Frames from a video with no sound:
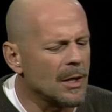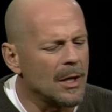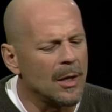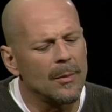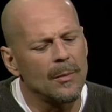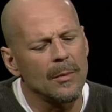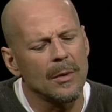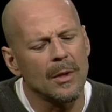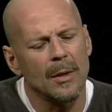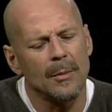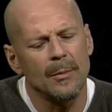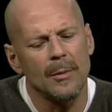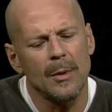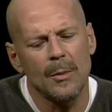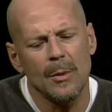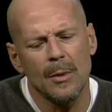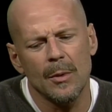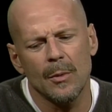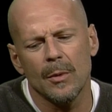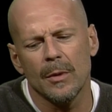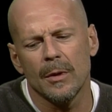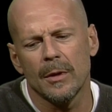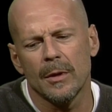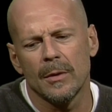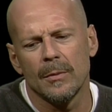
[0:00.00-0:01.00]
come come to me
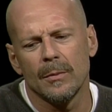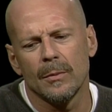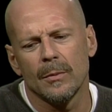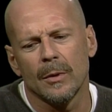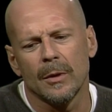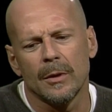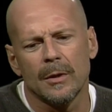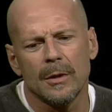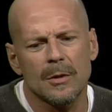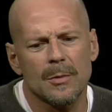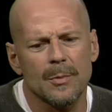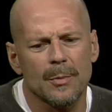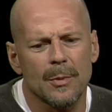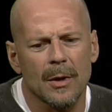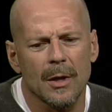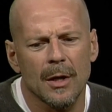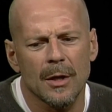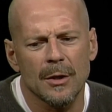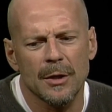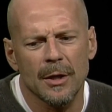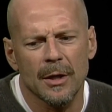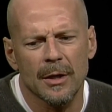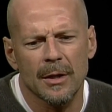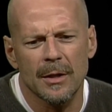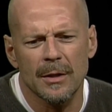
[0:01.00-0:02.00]
with, with this
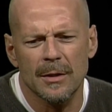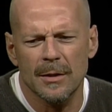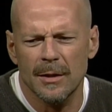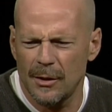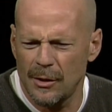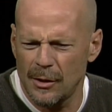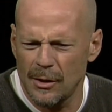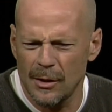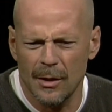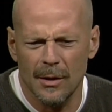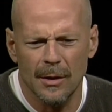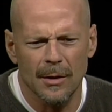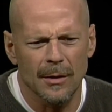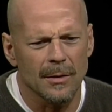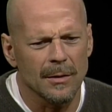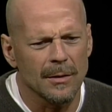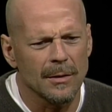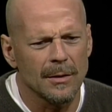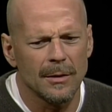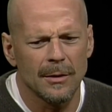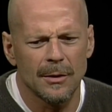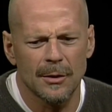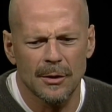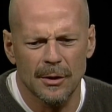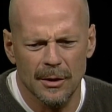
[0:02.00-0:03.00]
project, and I'd say, sure,
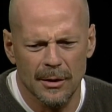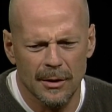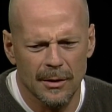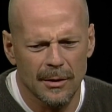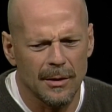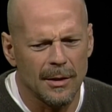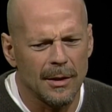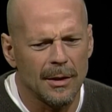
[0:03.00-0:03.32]
sure,